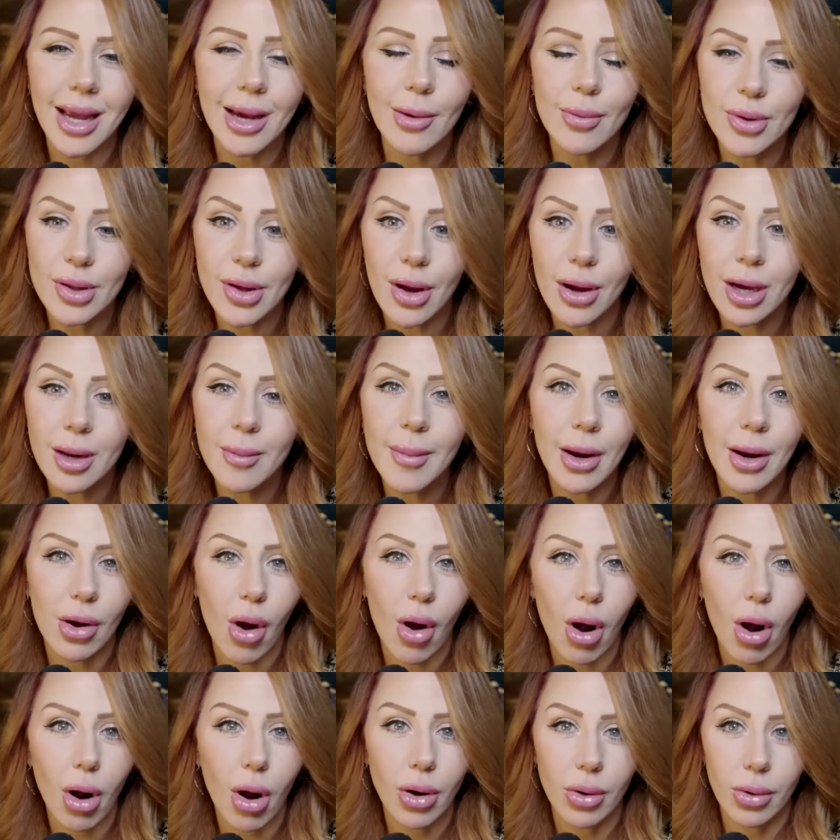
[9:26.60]
he was talking about a
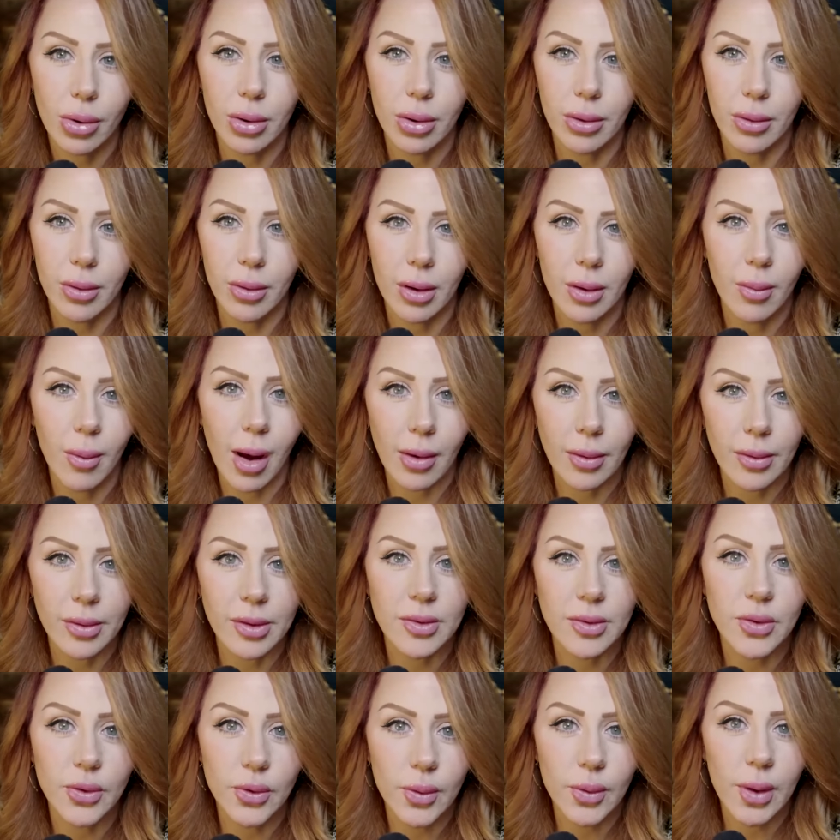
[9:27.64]
car earlier while I
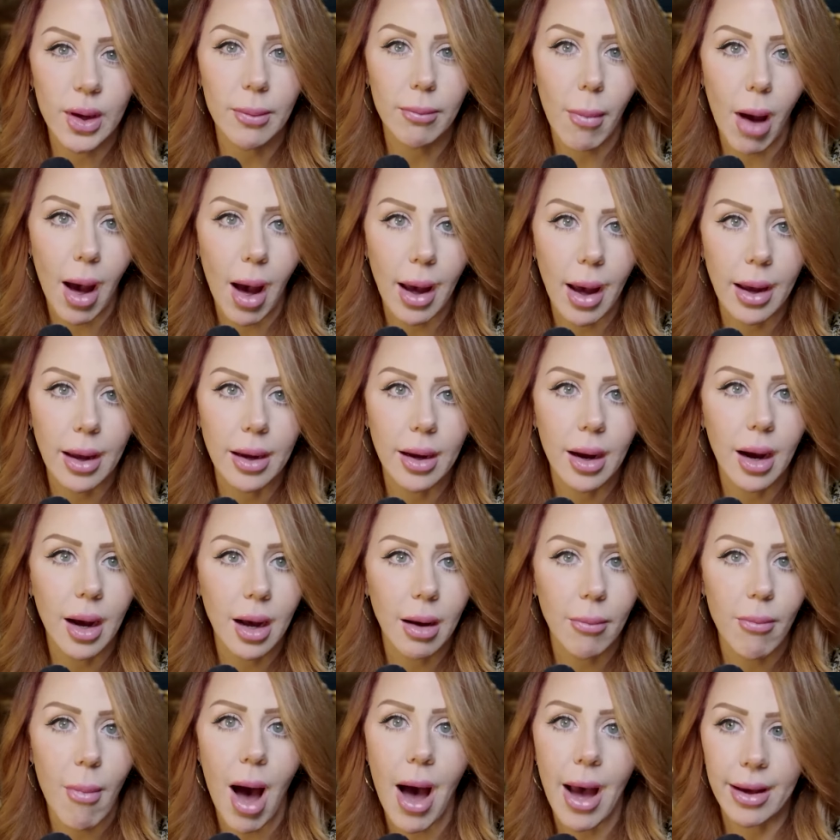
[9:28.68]
was doing my
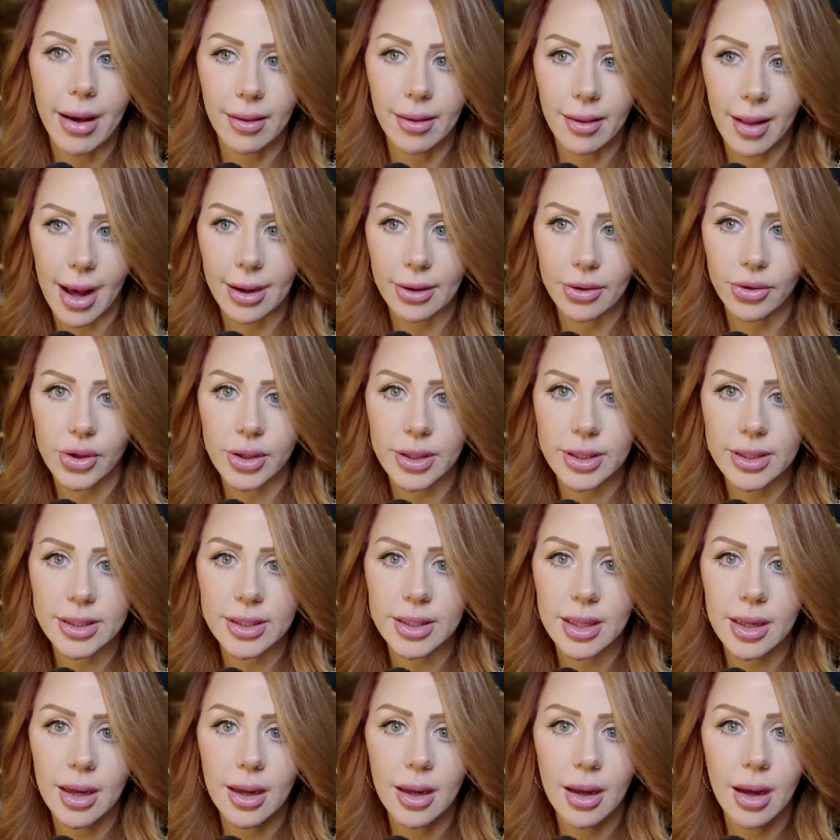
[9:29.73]
um
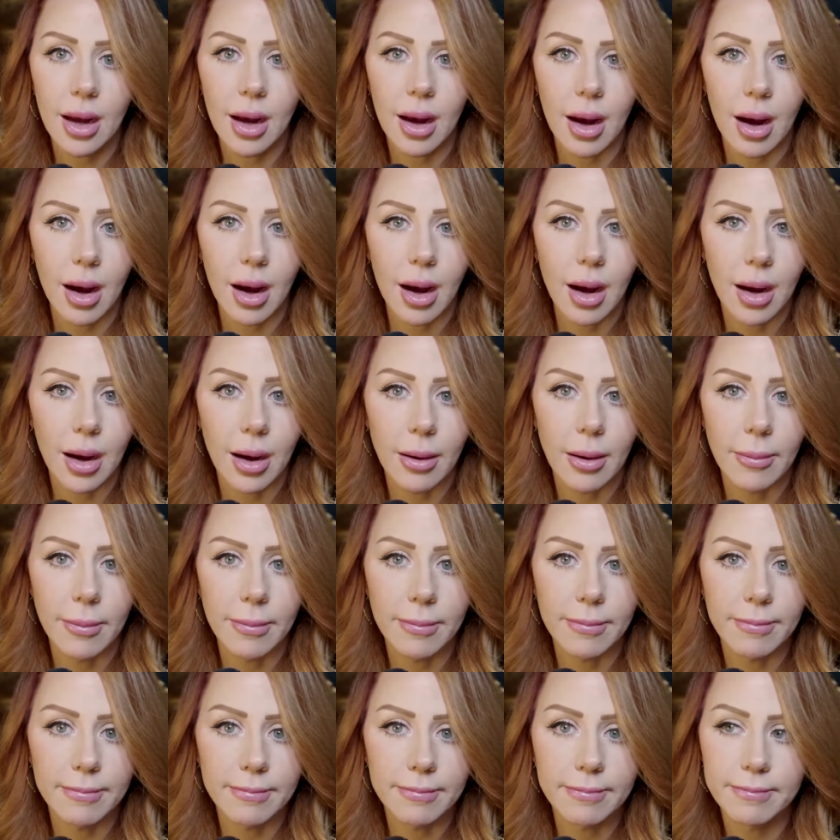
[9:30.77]
eyelashes.
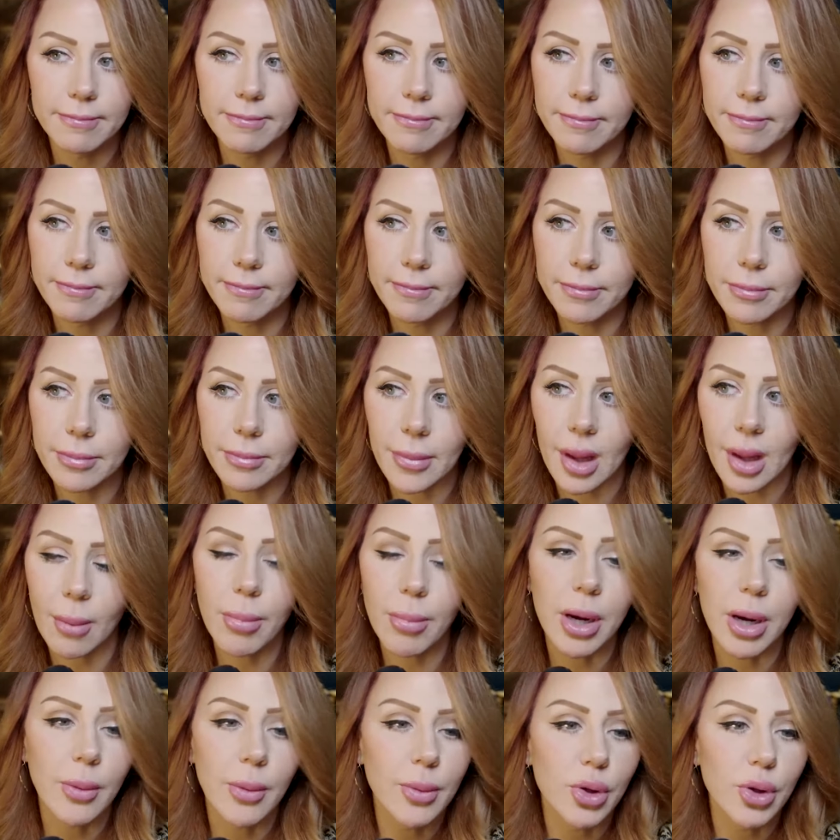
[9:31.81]
Um,
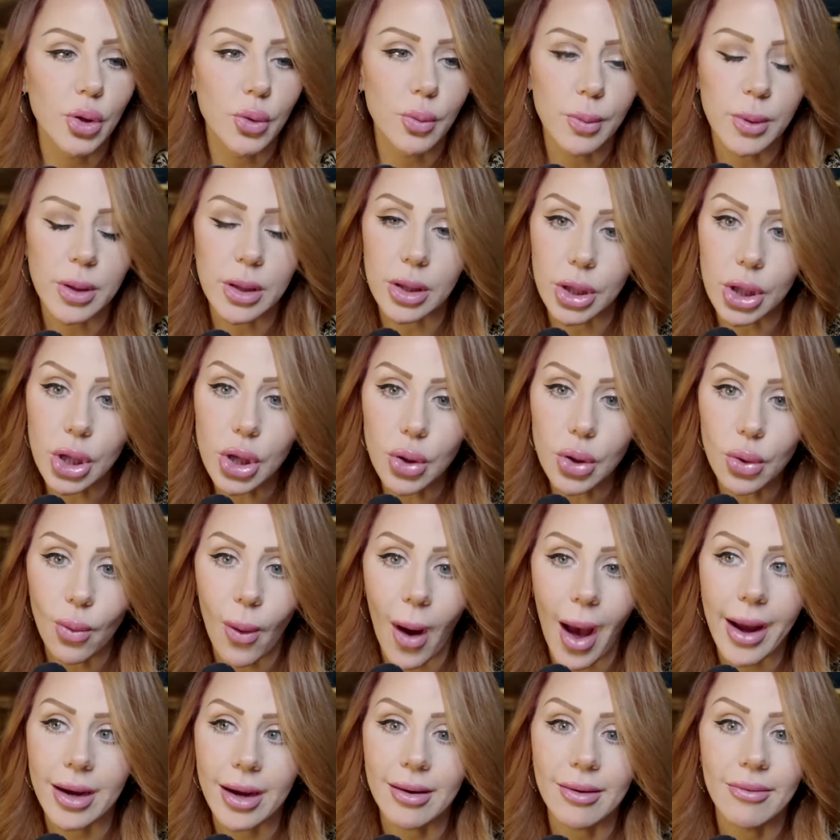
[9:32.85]
but it was with you.
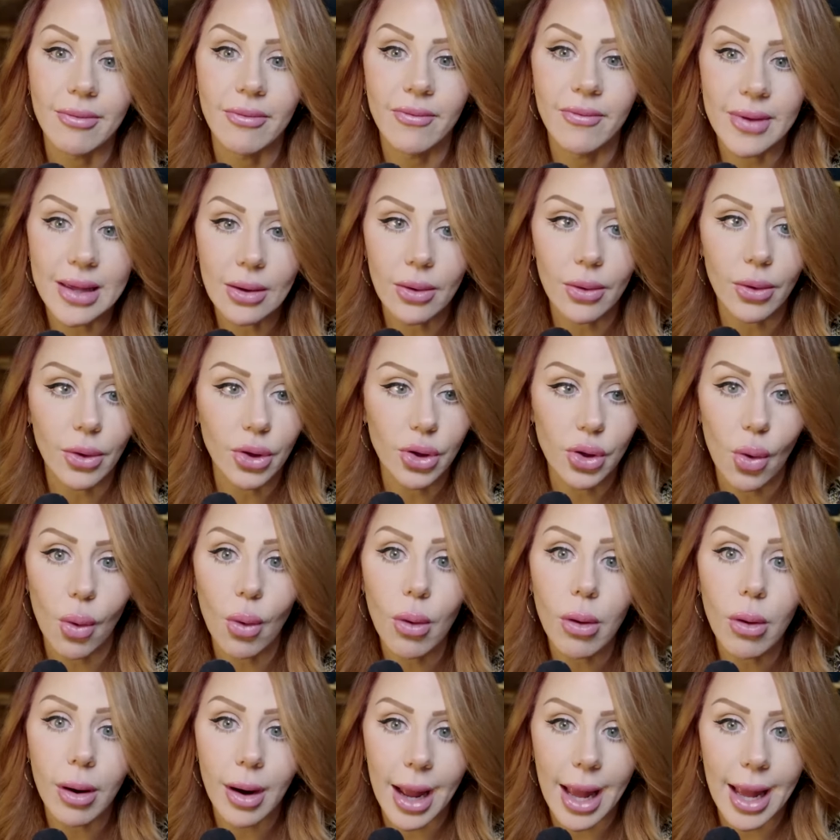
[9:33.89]
I could feel
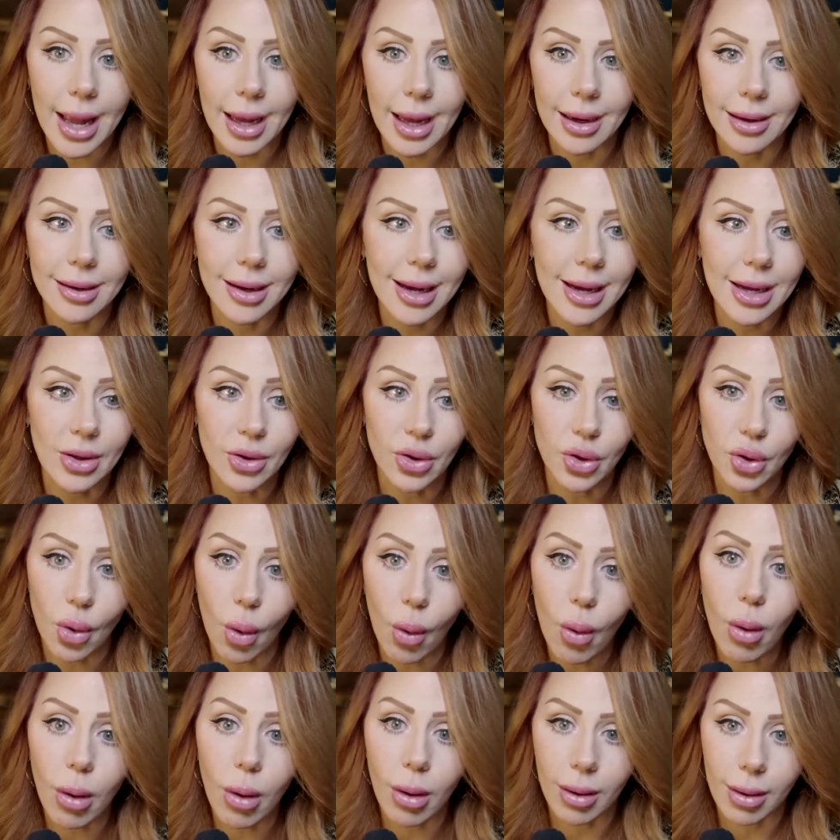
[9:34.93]
your hand and
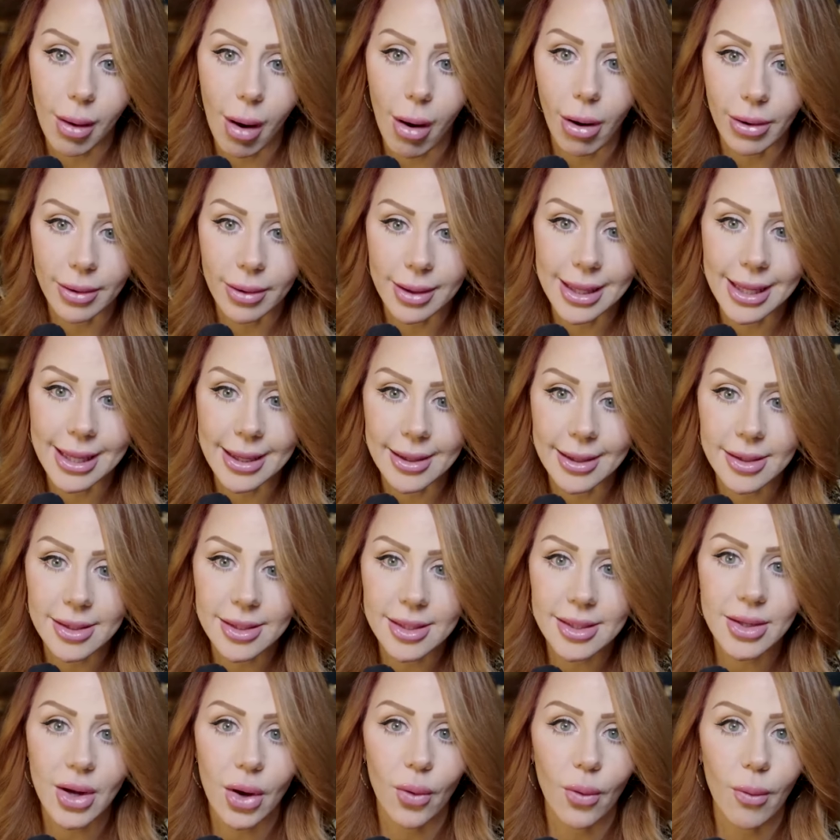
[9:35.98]
your car
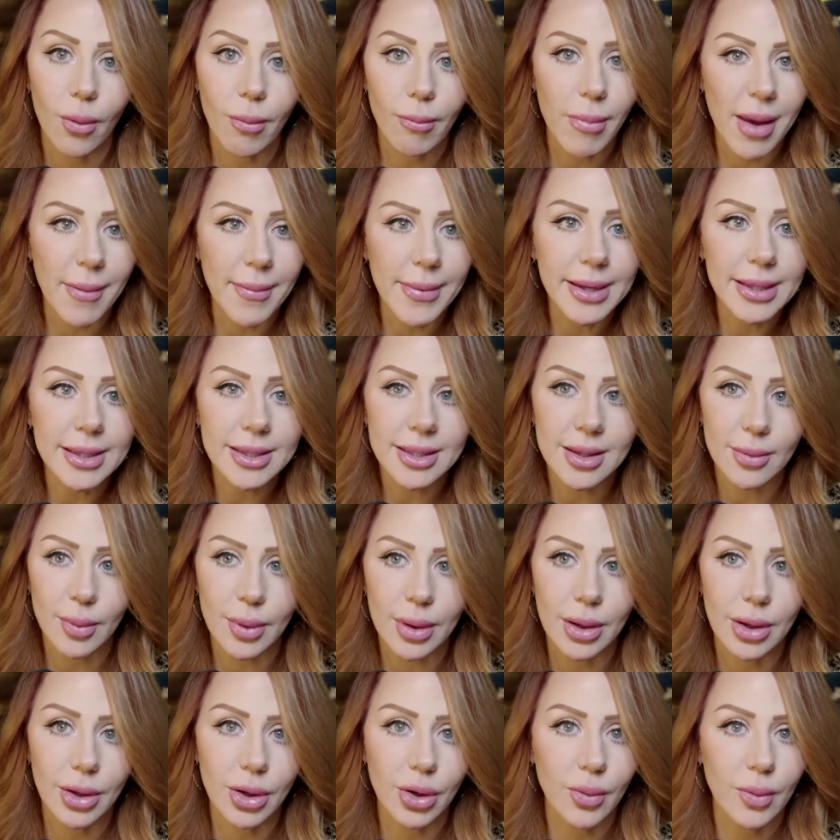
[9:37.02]
keys. So maybe it's
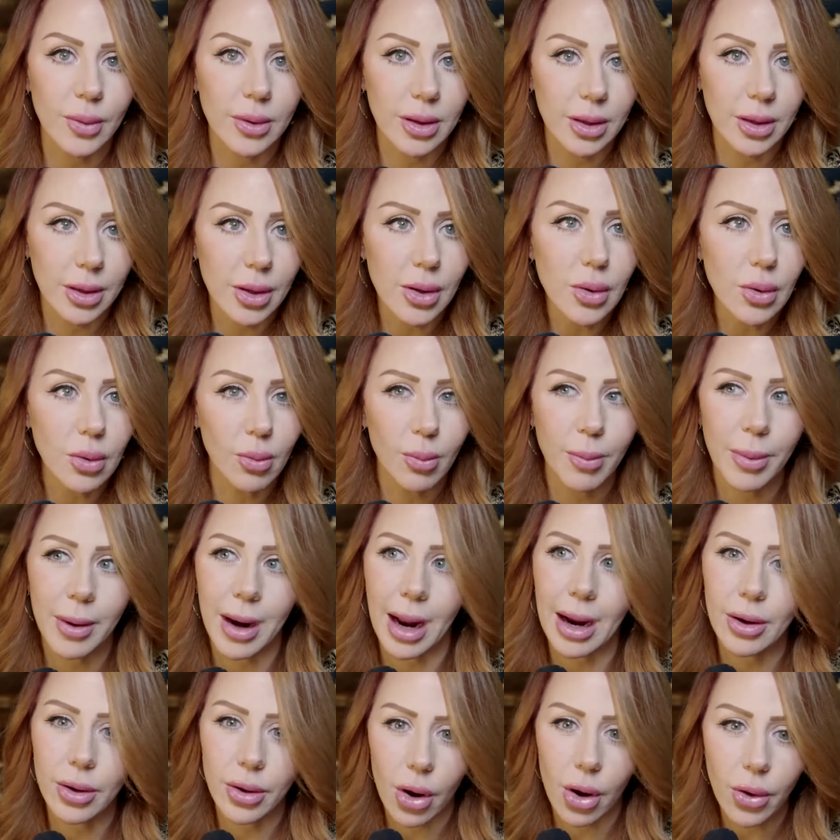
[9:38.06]
something to do with you, but
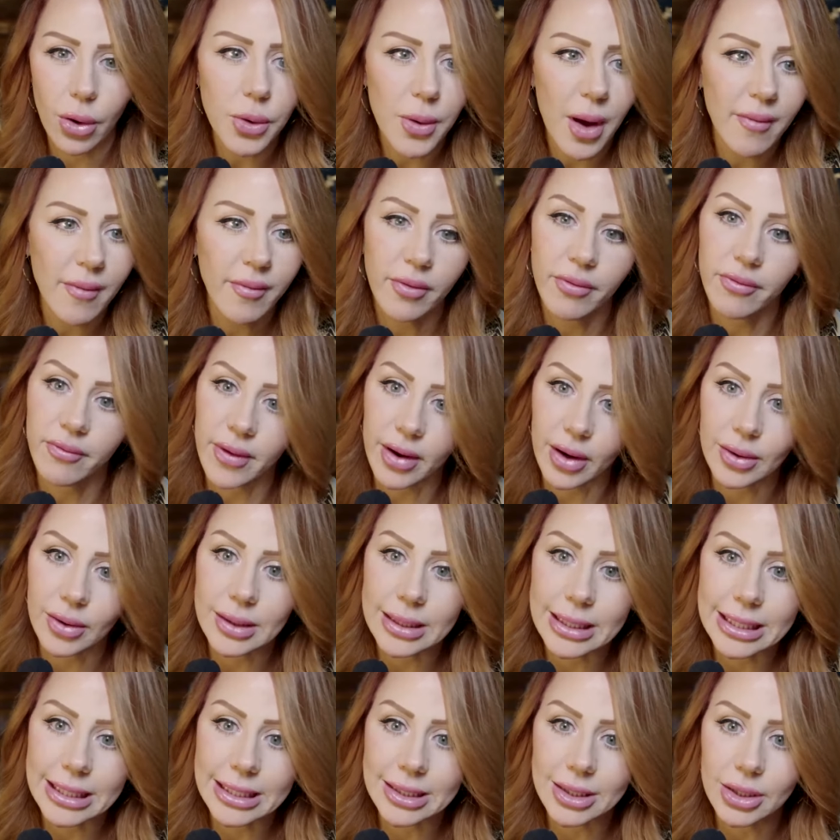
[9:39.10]
I know you have a
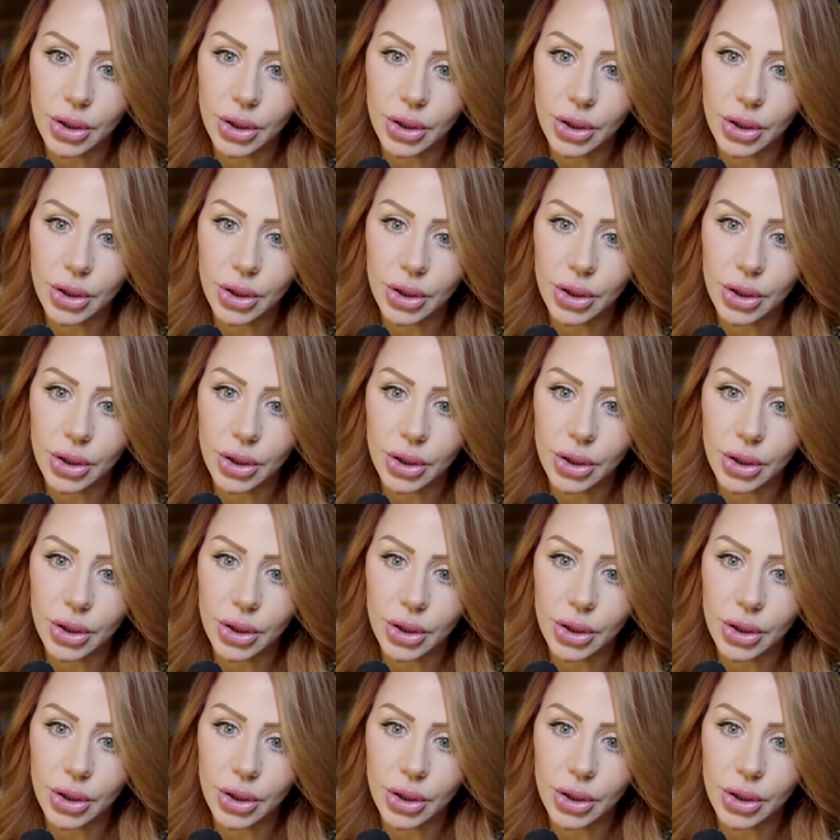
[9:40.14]
fairly